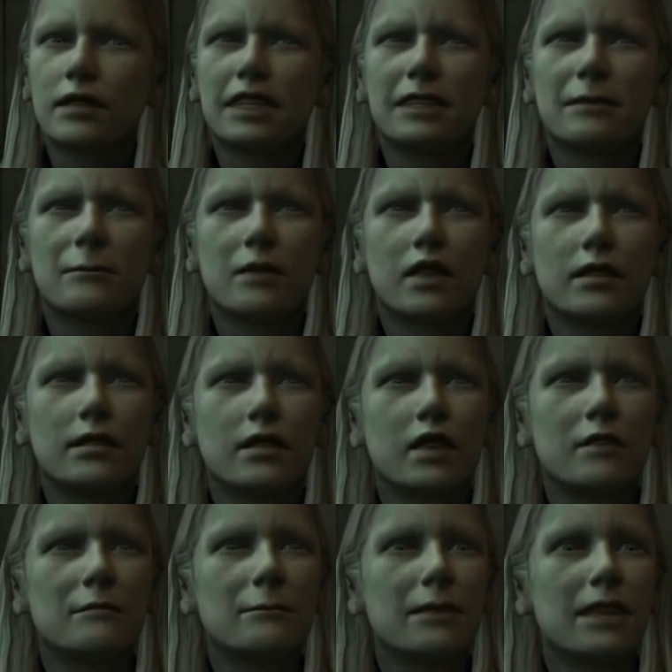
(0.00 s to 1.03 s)
The
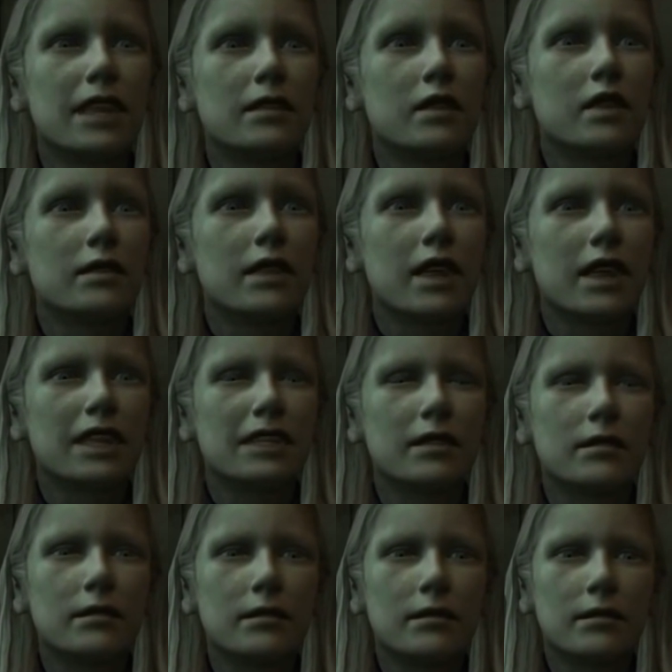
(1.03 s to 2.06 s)
rebirth of
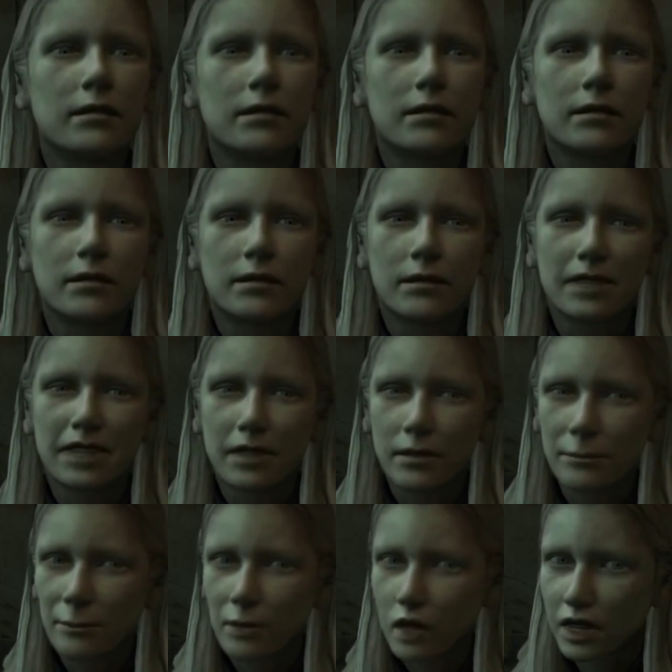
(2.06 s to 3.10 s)
paradise,
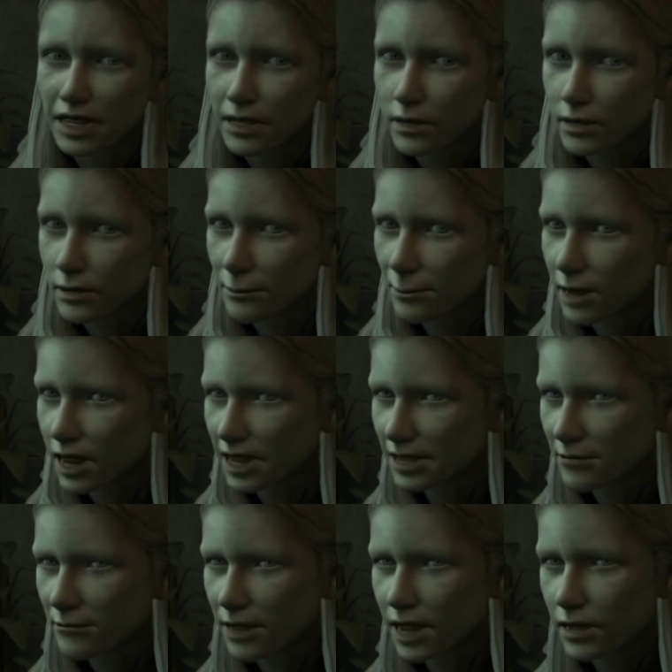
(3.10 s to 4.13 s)

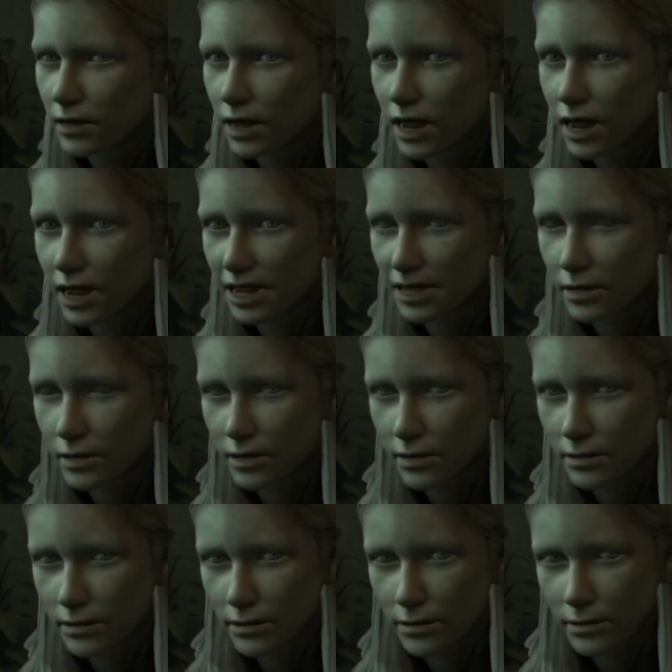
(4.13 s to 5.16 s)
despoiled by
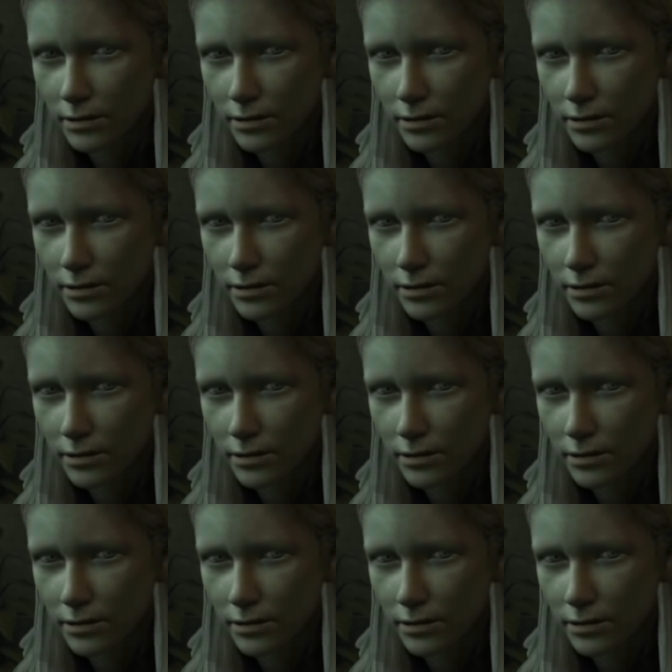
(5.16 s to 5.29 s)
mankind.